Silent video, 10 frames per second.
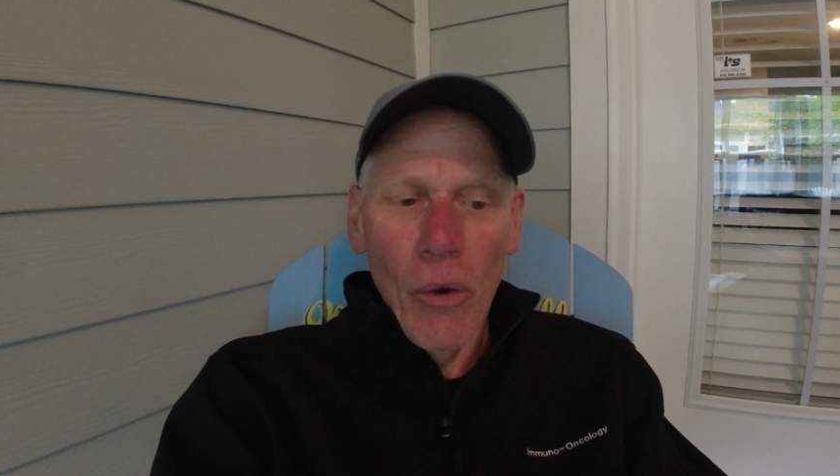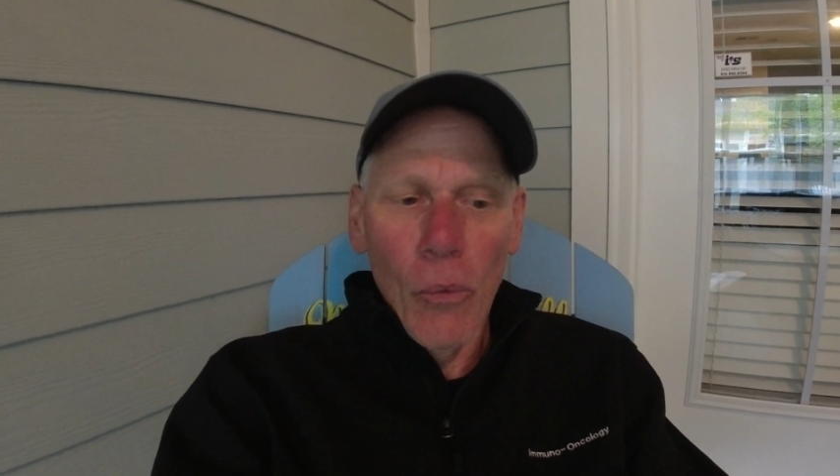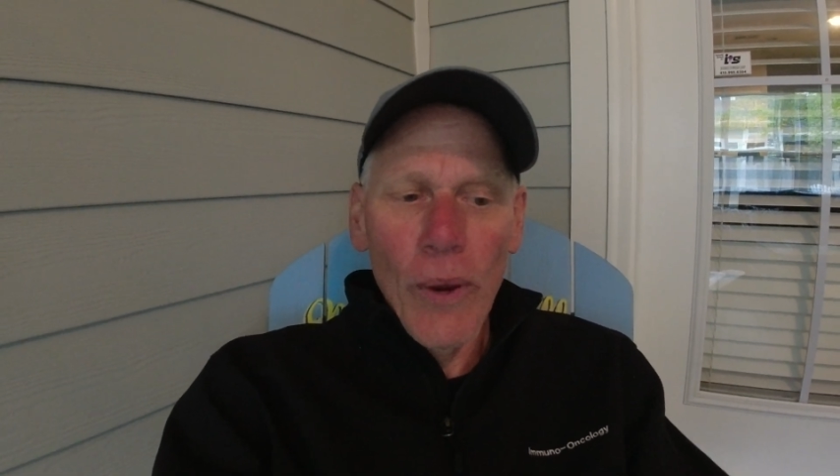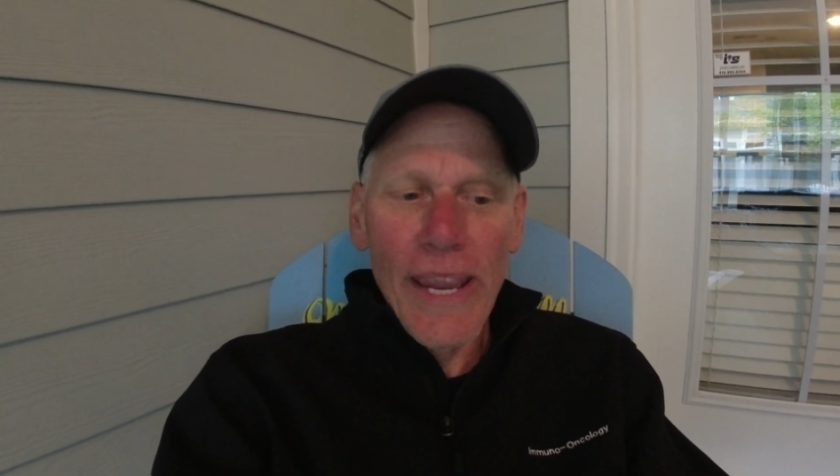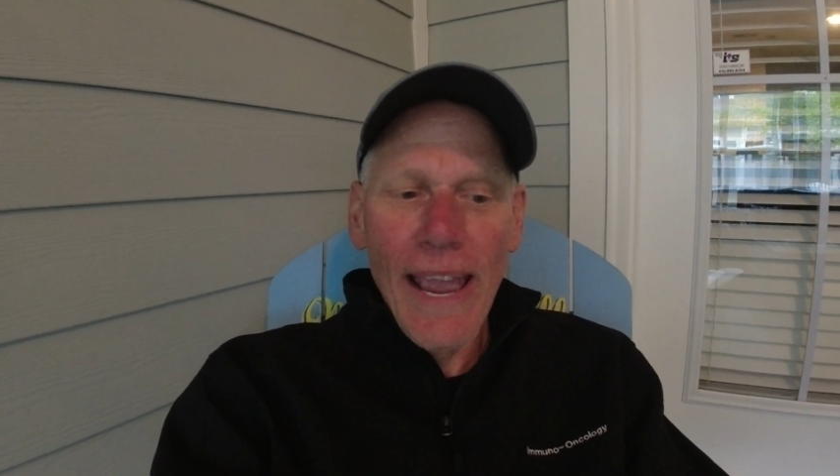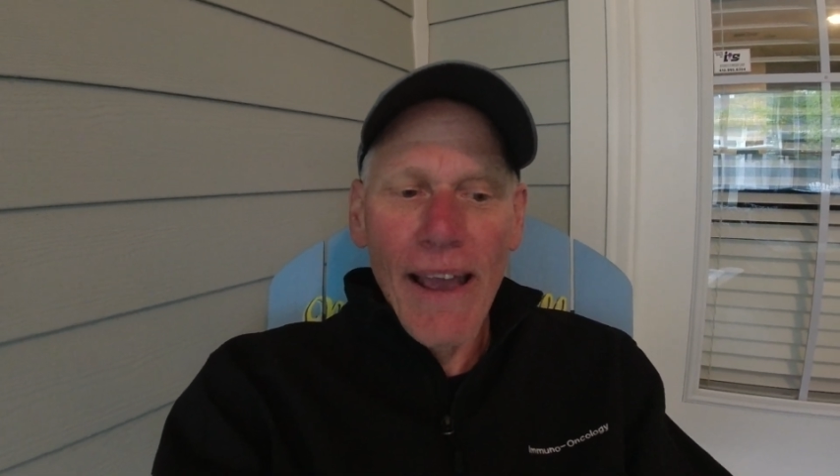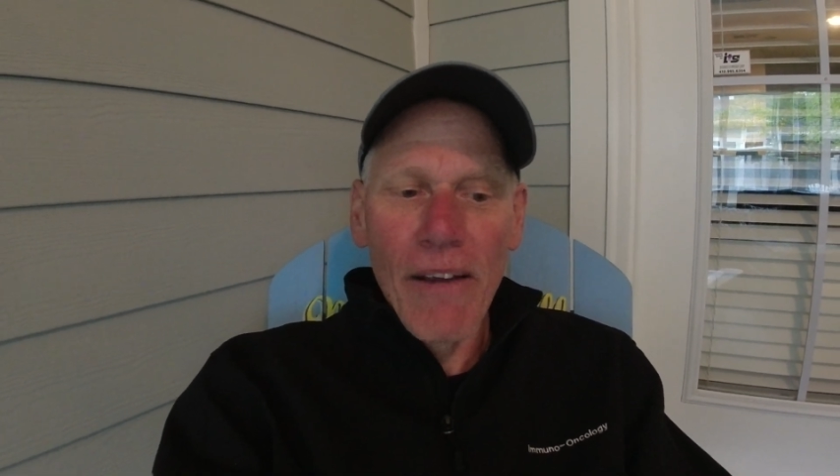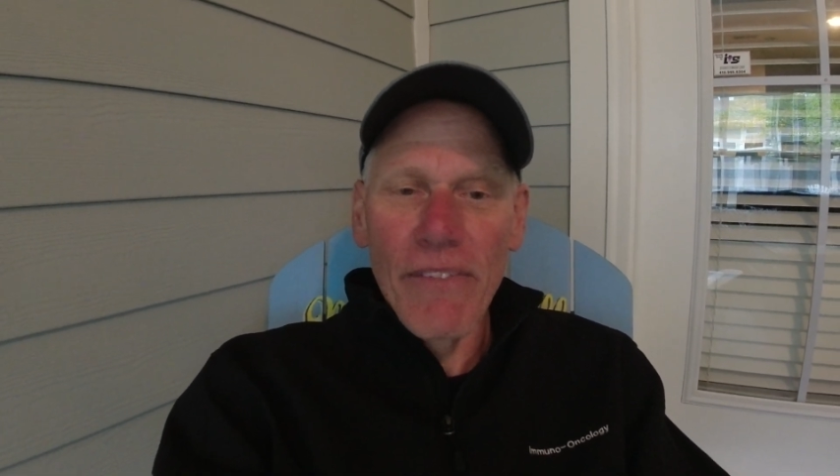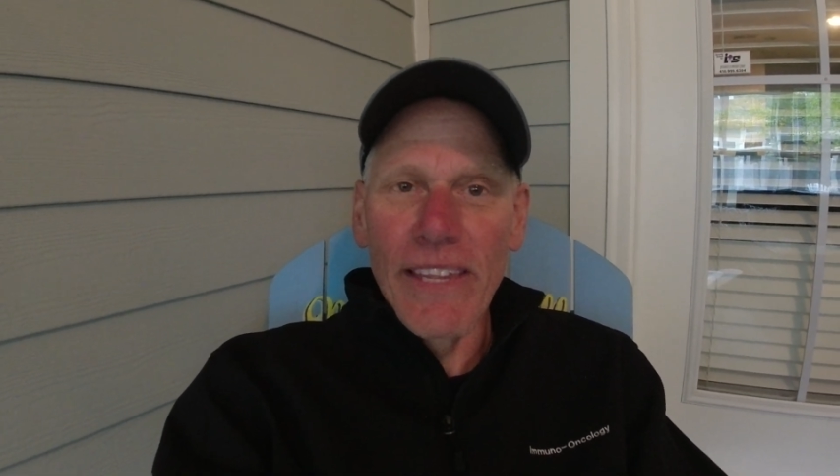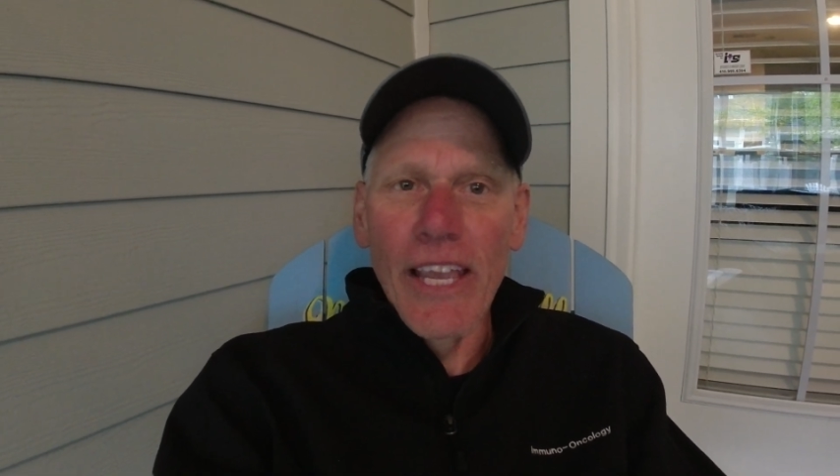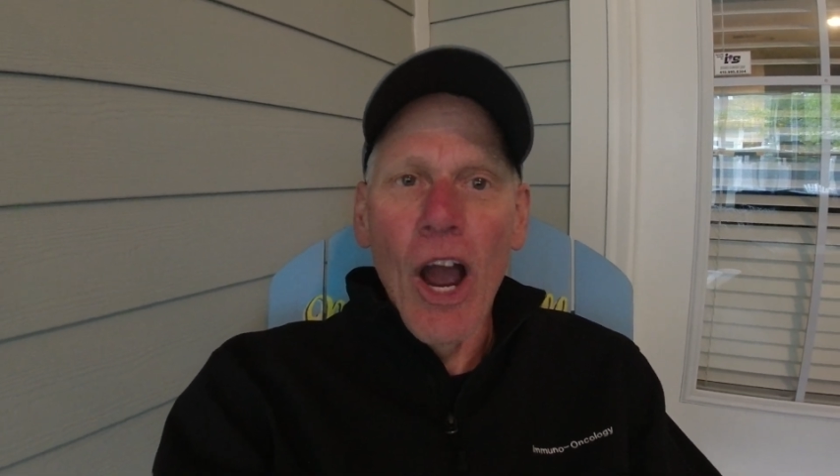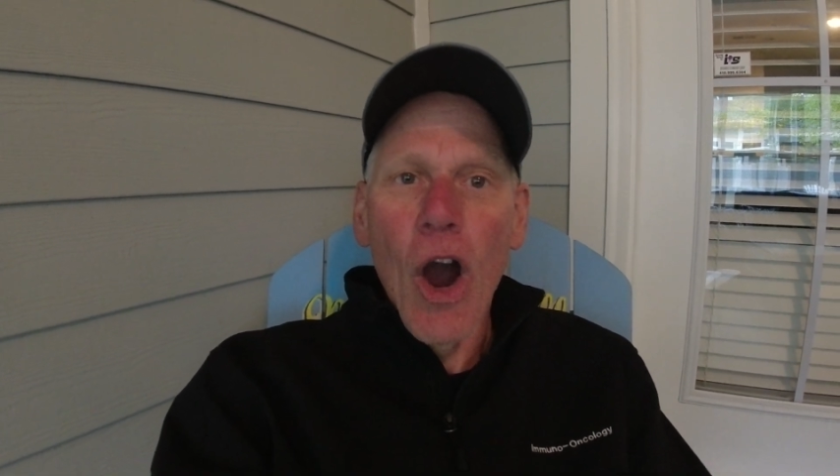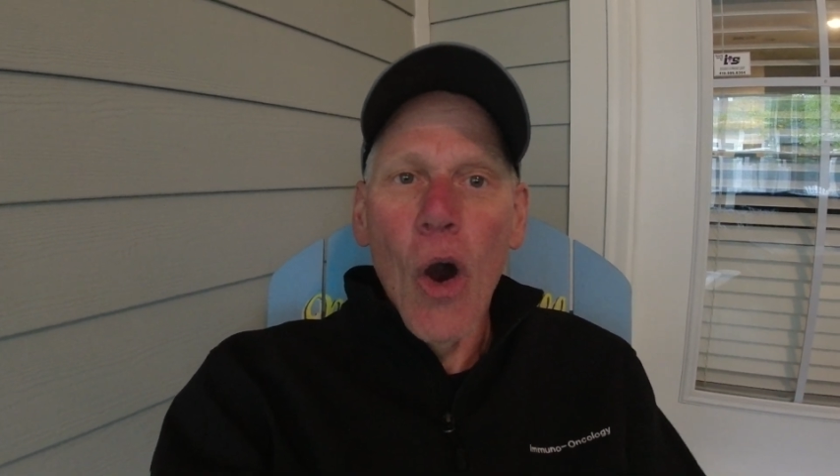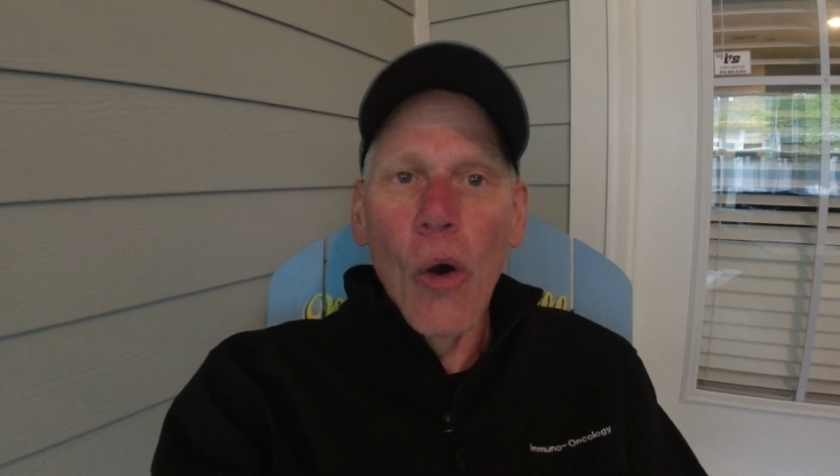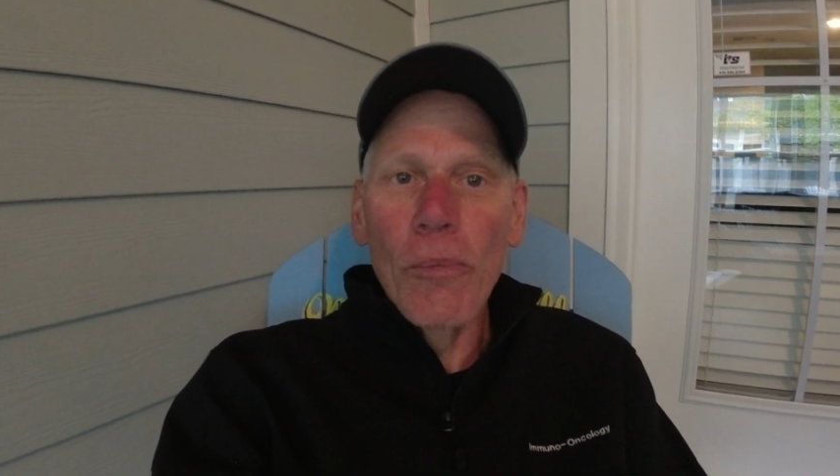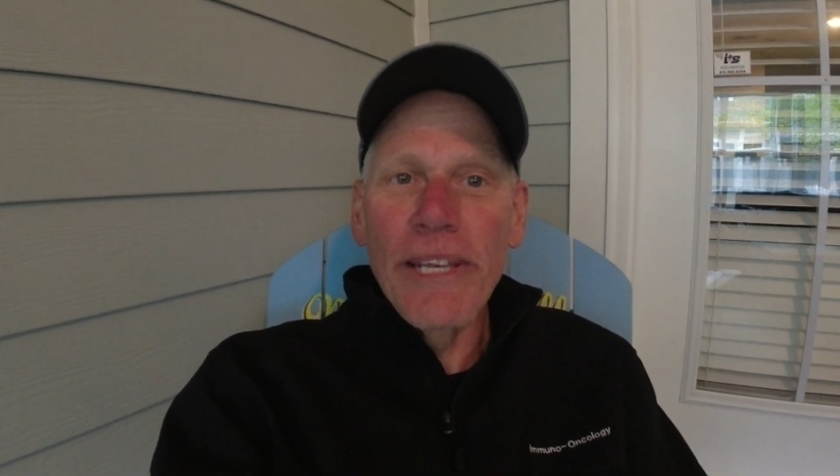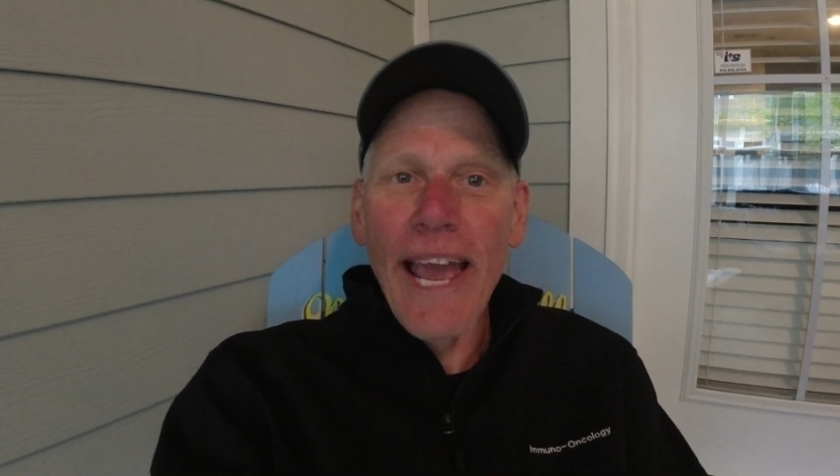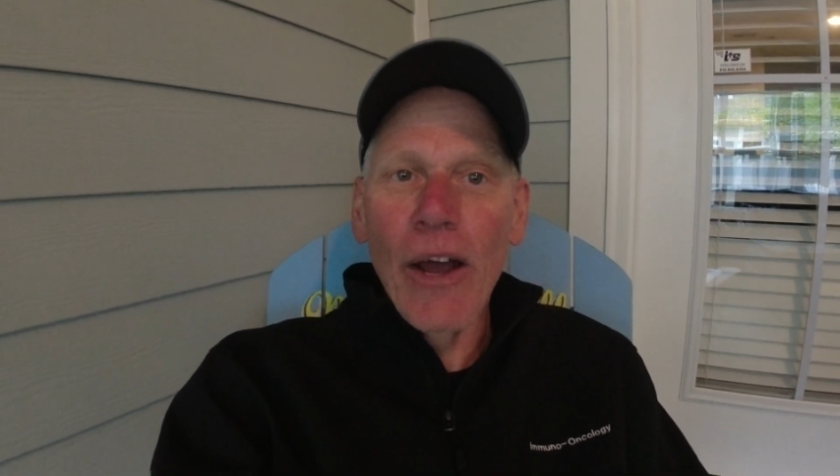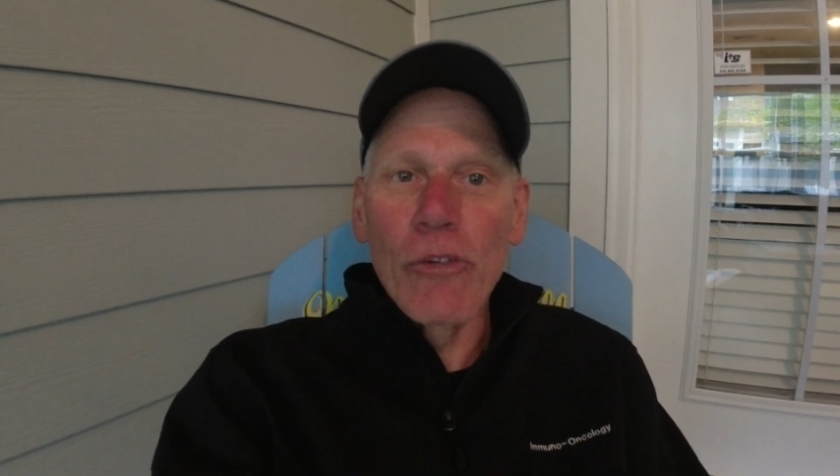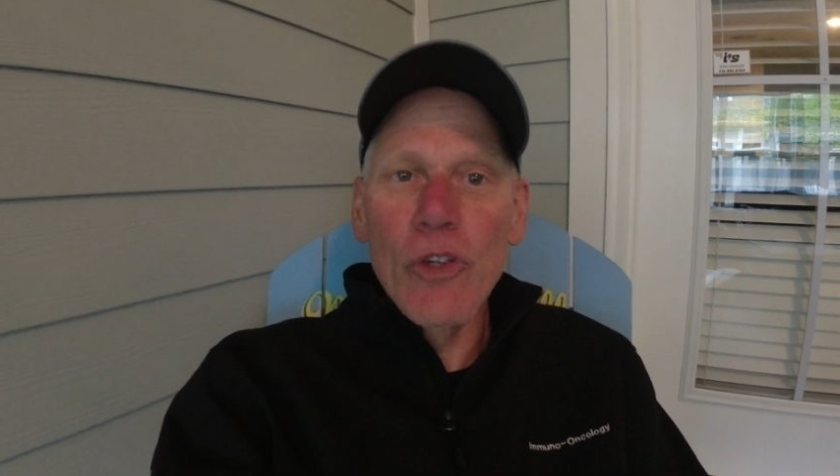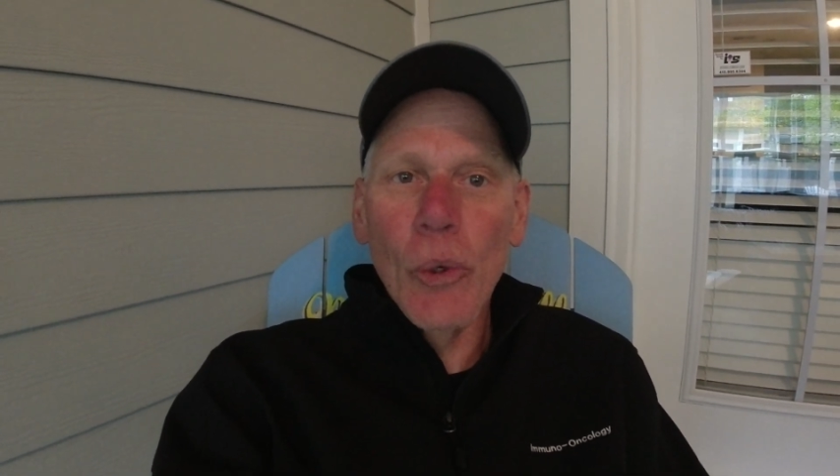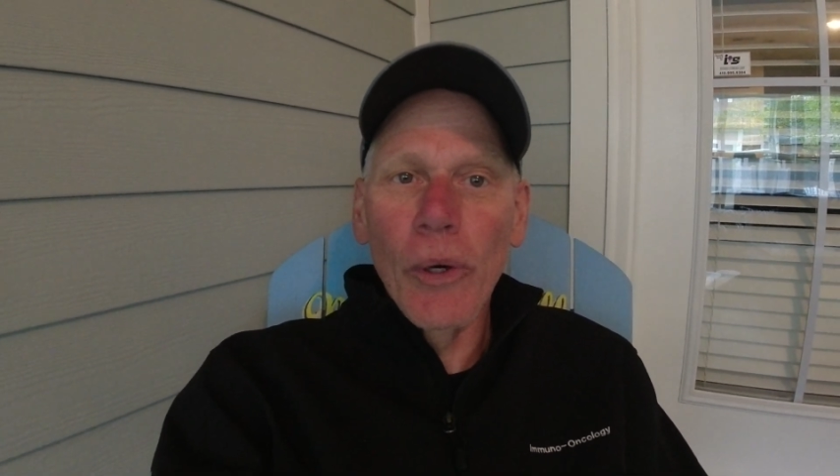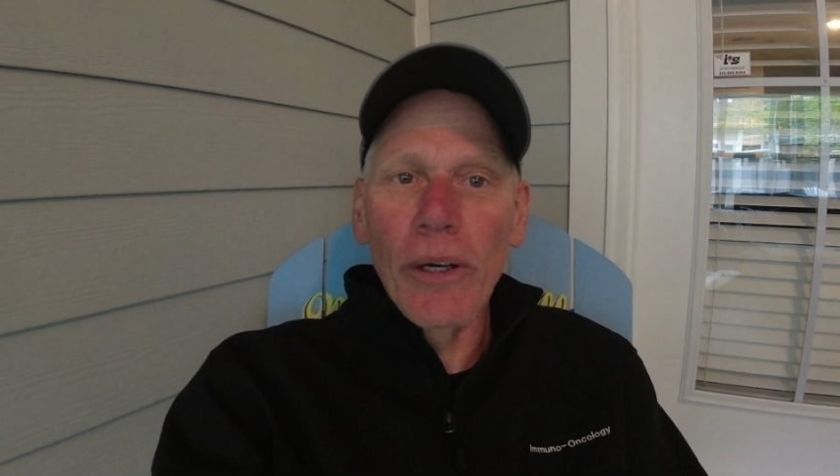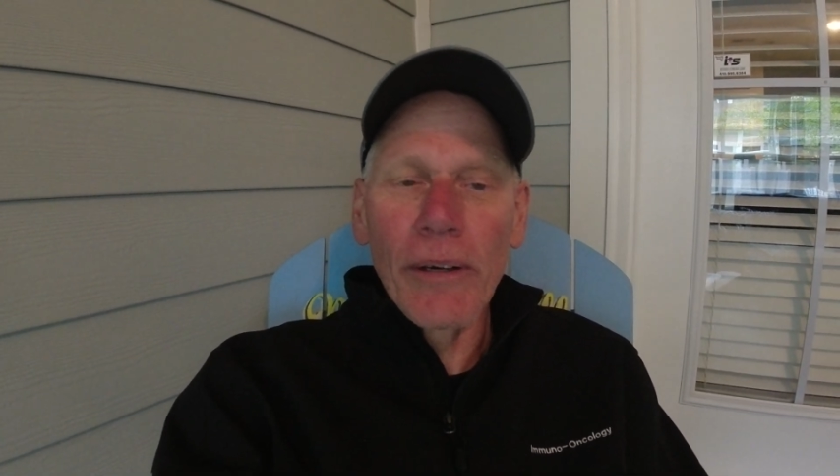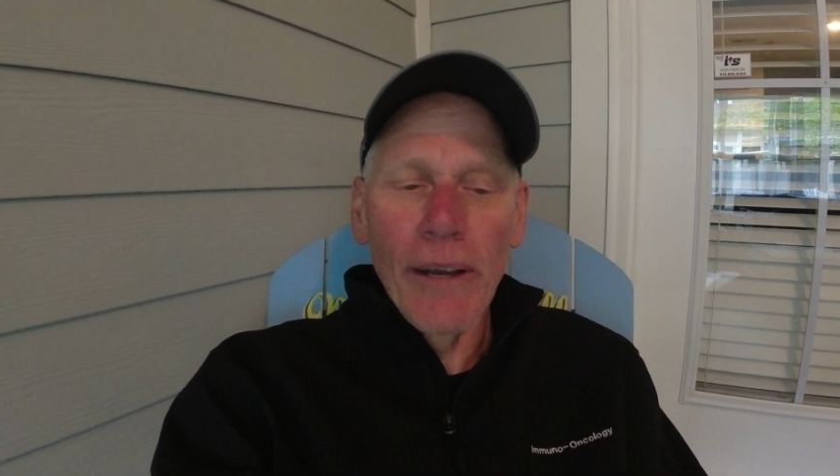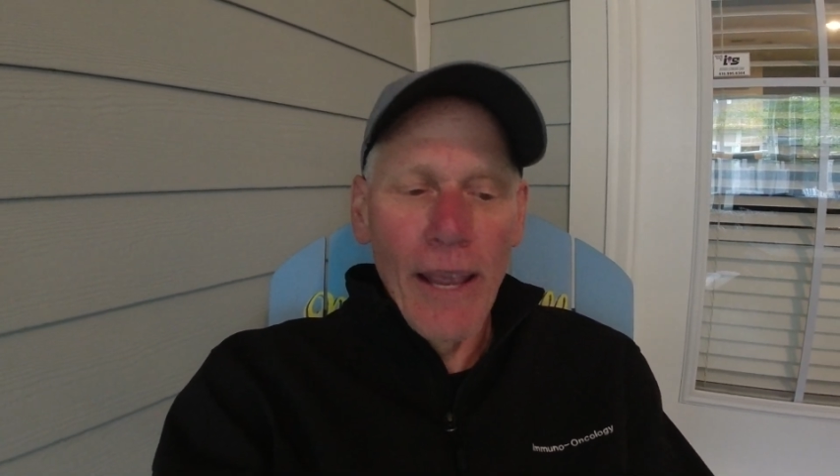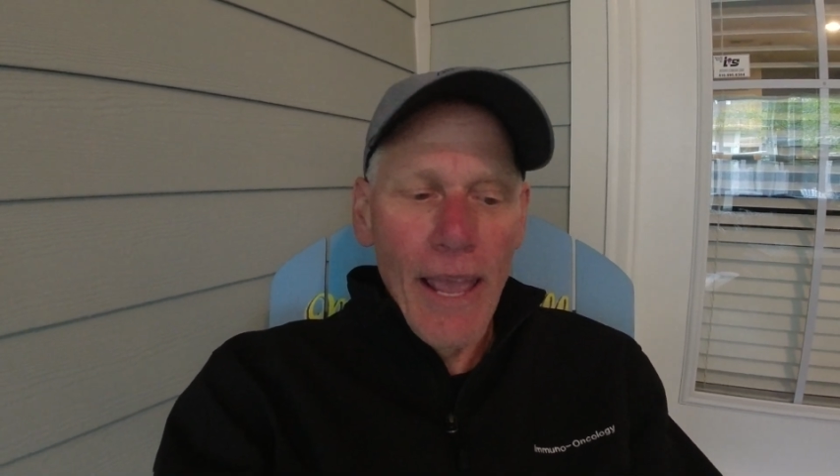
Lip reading: we have the Hometown Tour,